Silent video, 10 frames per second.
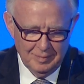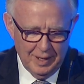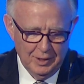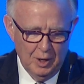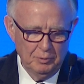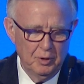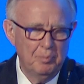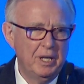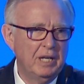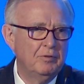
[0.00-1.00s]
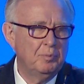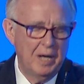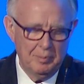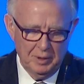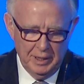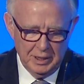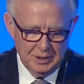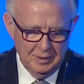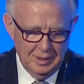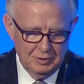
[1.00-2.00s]
and home to a meaningful
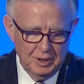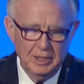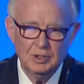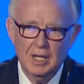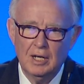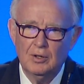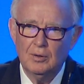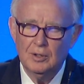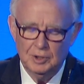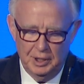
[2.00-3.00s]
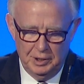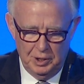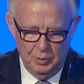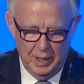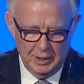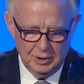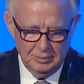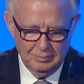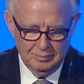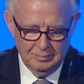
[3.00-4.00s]
population of city stockholders in the U.S.
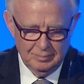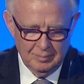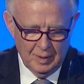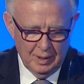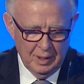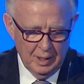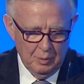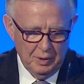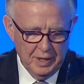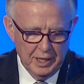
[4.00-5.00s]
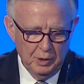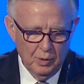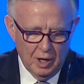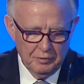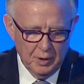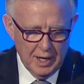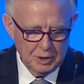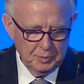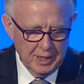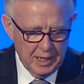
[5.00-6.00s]
We thank you all for your
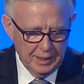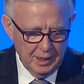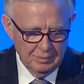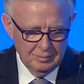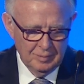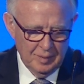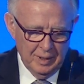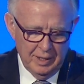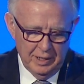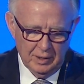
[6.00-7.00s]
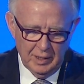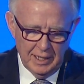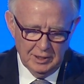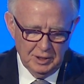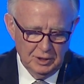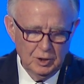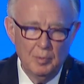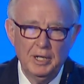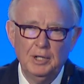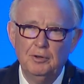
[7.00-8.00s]
hospitality and are glad to see so
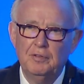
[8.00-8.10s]
many new